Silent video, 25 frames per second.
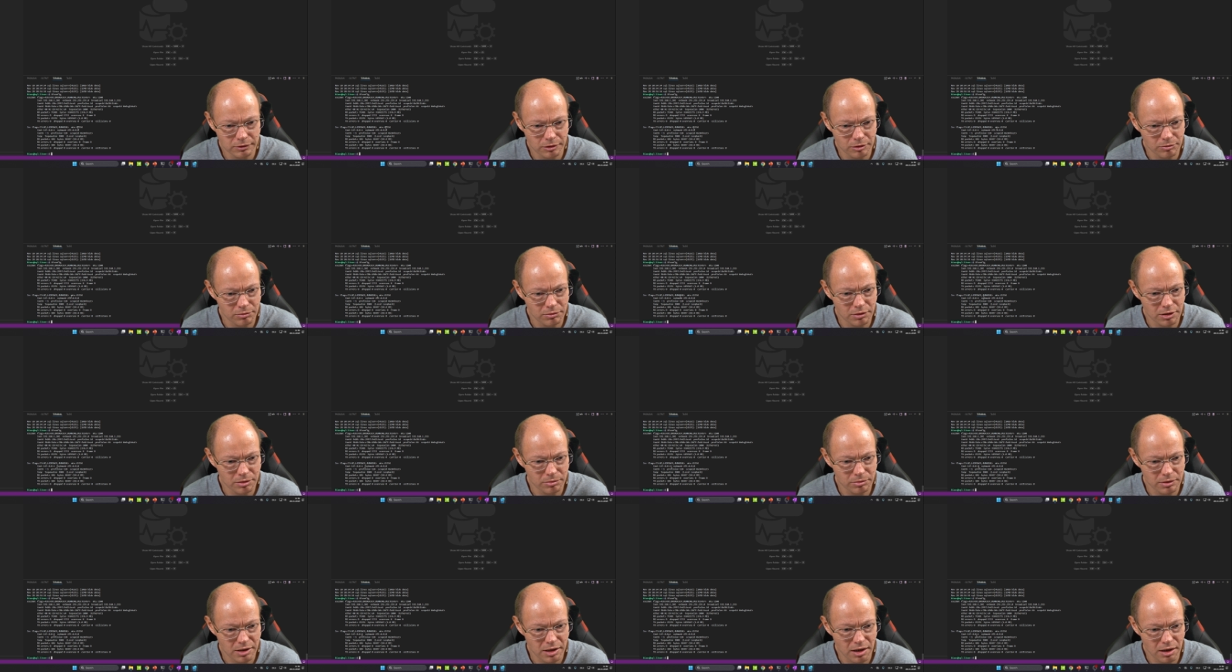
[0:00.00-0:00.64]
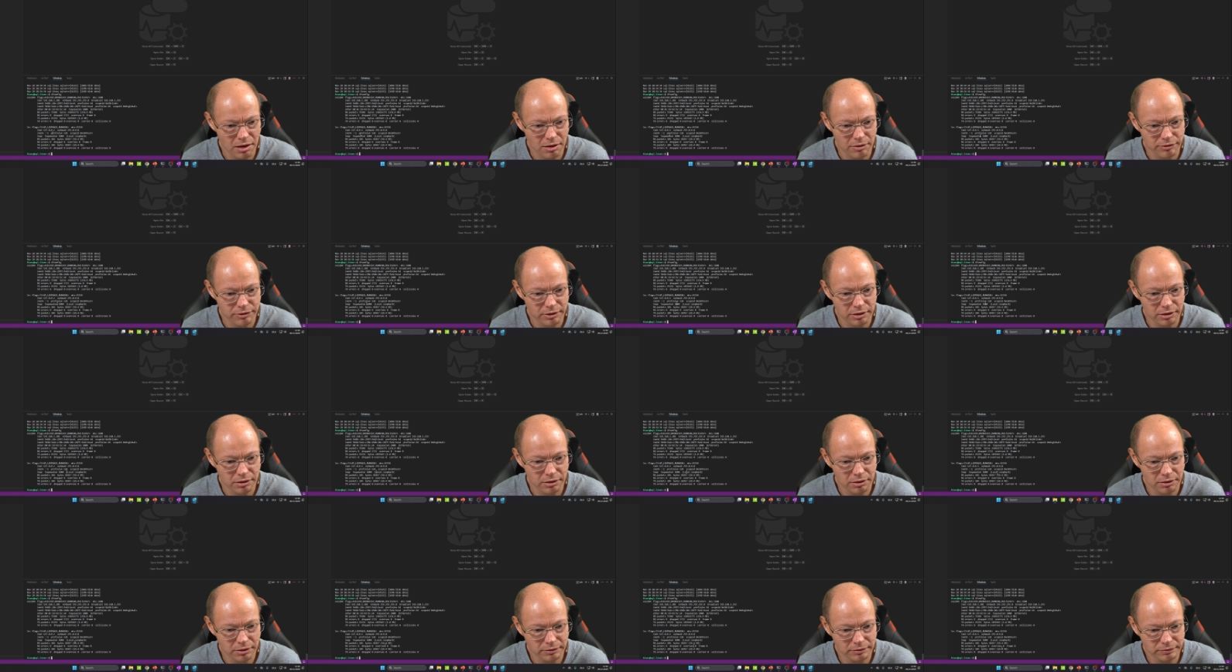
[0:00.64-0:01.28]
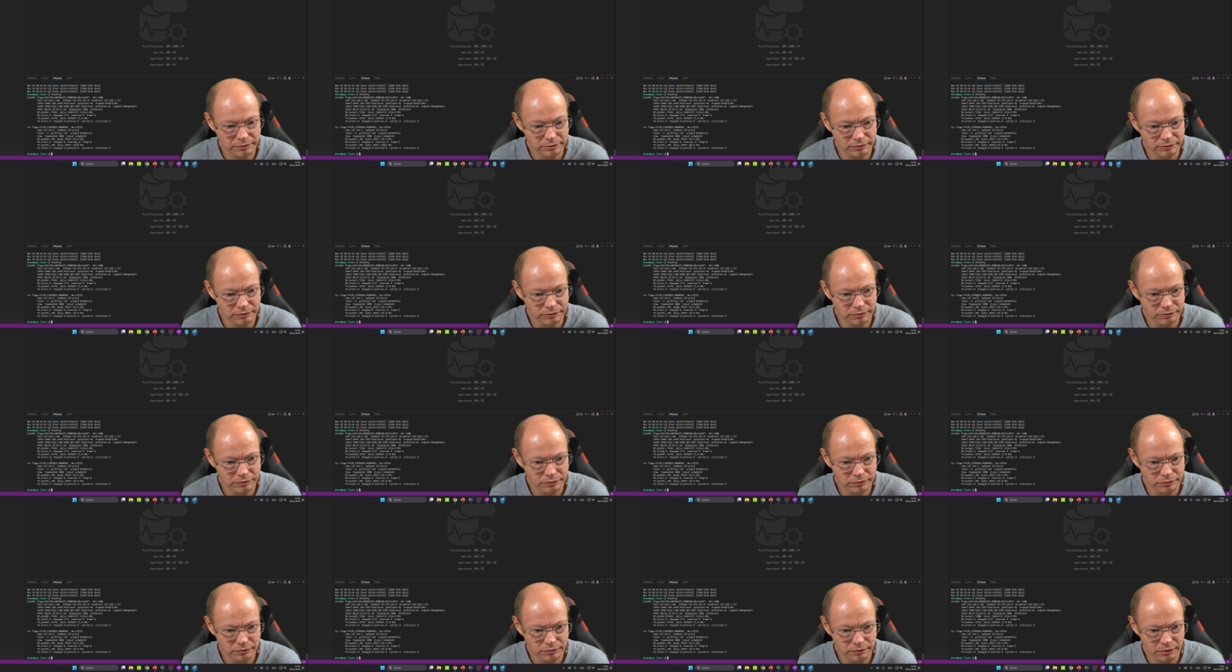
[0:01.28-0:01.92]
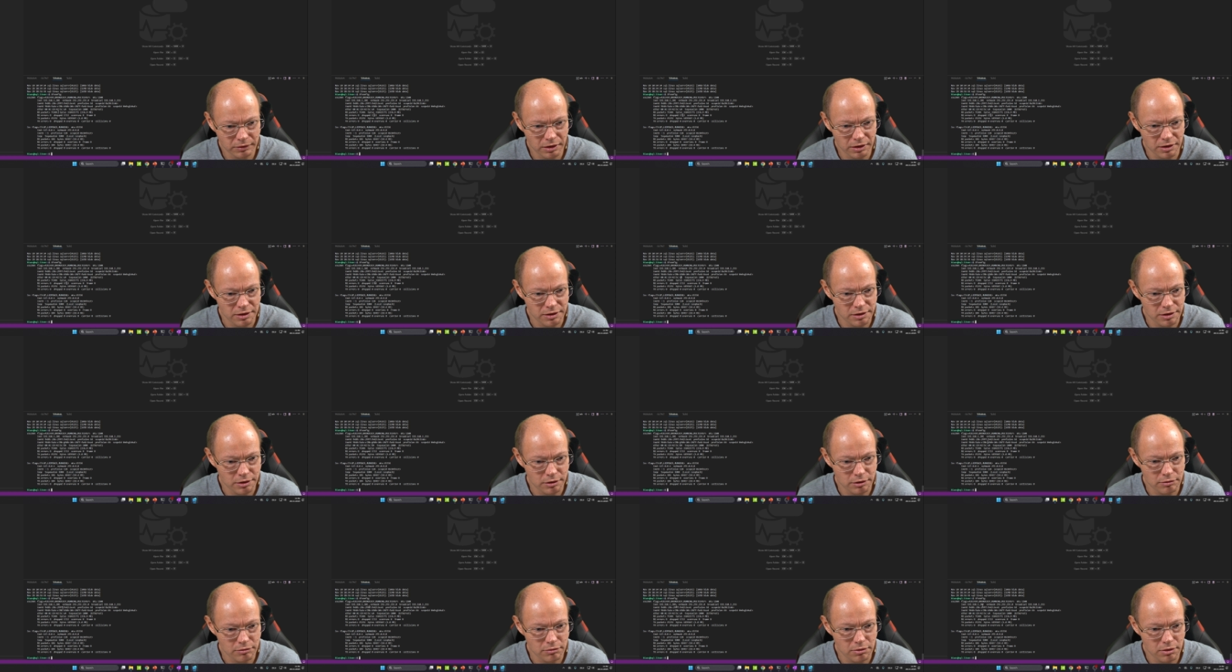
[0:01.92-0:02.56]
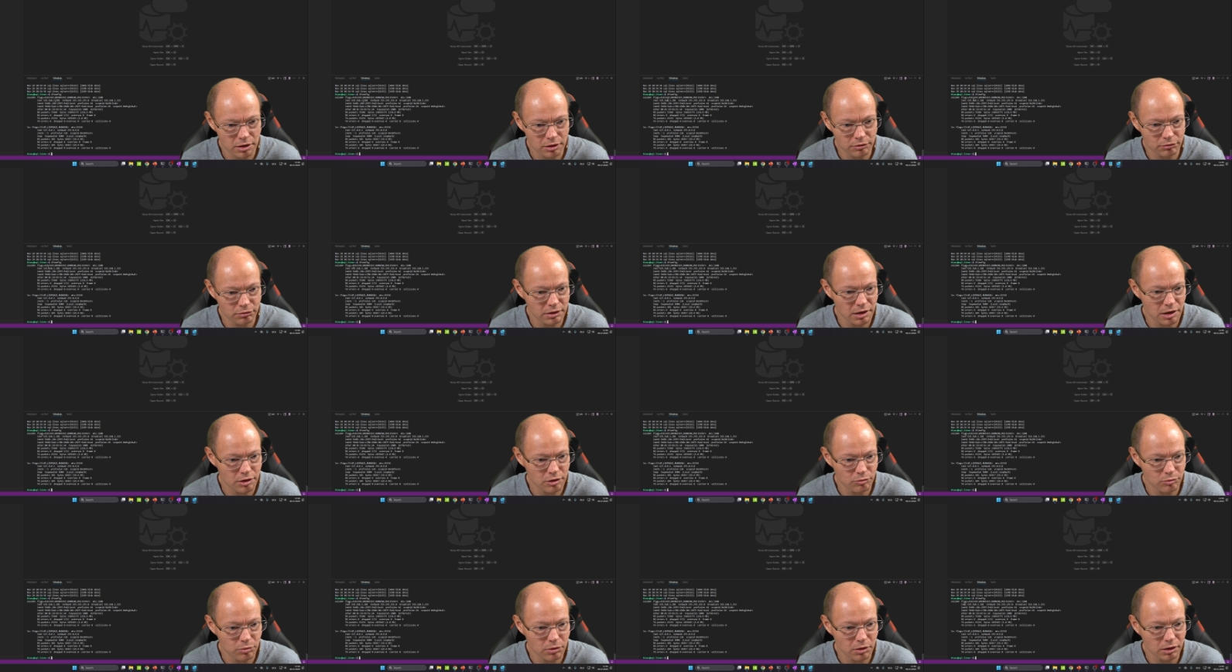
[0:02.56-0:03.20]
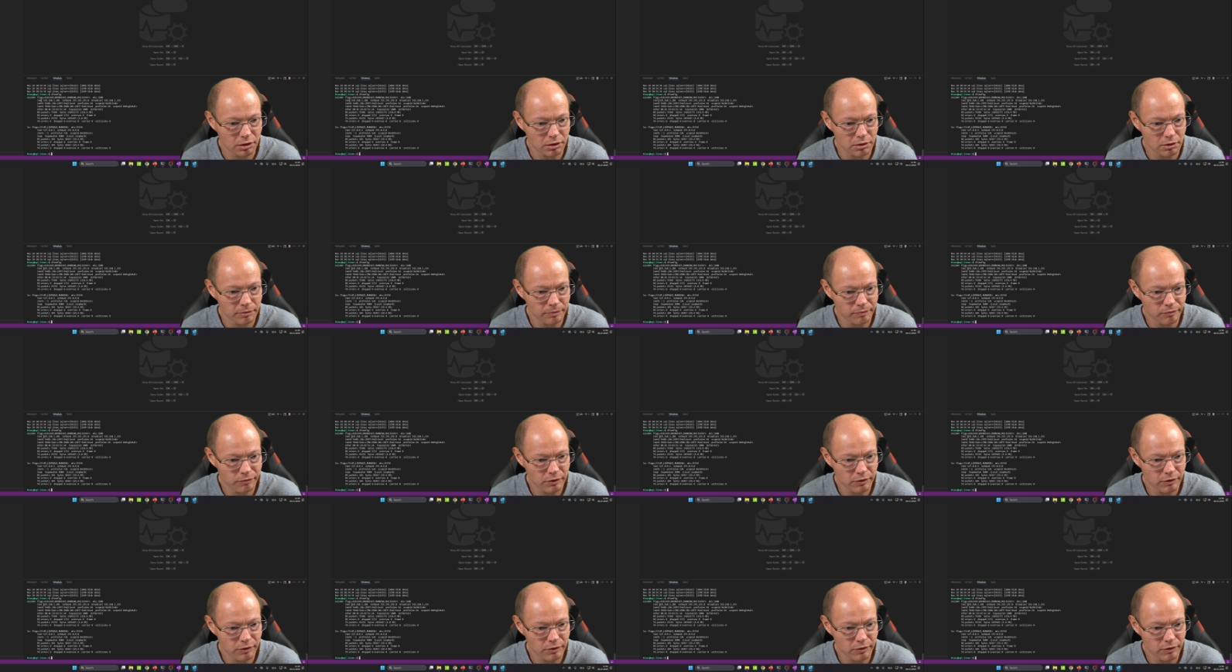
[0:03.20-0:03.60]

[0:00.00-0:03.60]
where we have it, it's a 201.